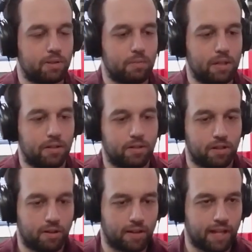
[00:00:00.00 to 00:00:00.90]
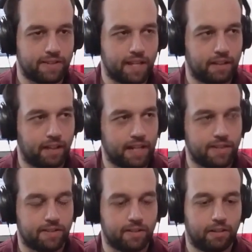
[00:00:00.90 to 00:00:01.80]
as well this year. You guys add
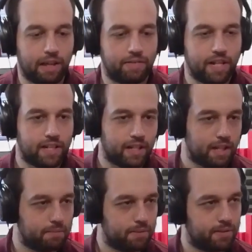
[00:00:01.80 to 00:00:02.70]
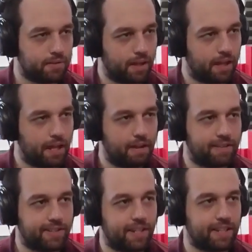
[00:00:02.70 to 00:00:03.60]
lights, so you'll have night games. How
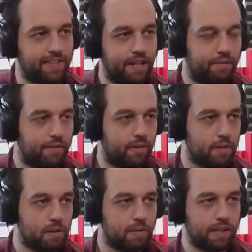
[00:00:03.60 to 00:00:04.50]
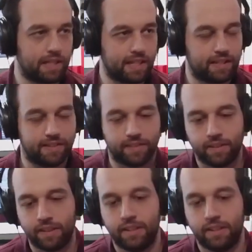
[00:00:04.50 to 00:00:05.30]
exciting is that for you and the kids?